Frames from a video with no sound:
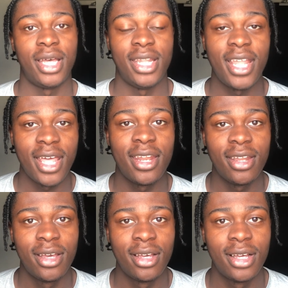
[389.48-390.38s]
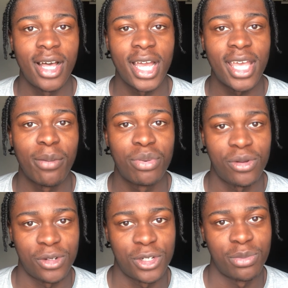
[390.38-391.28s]
and then I get
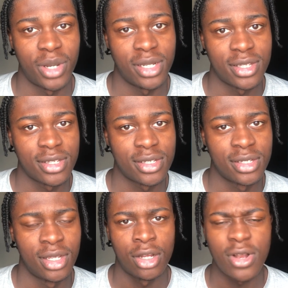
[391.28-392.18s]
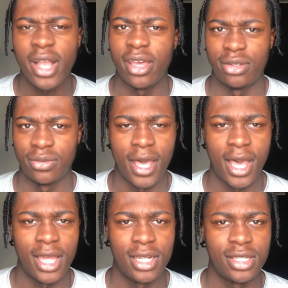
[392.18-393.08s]
approached by this crackhead
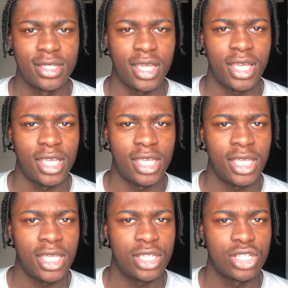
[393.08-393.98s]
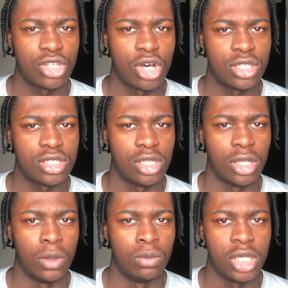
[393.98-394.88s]
and he starts, you
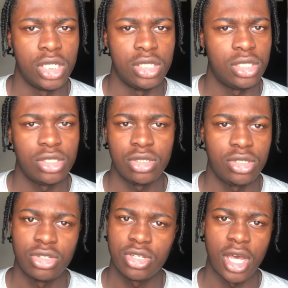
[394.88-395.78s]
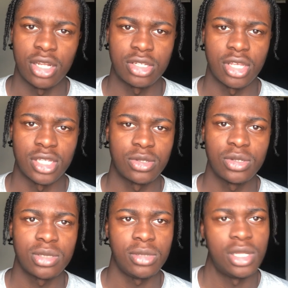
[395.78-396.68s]
know, he, he just kind of starts
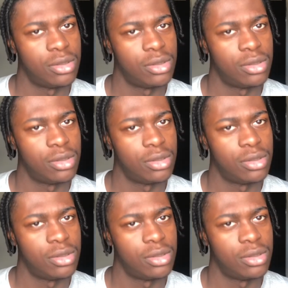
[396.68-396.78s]
talking to me.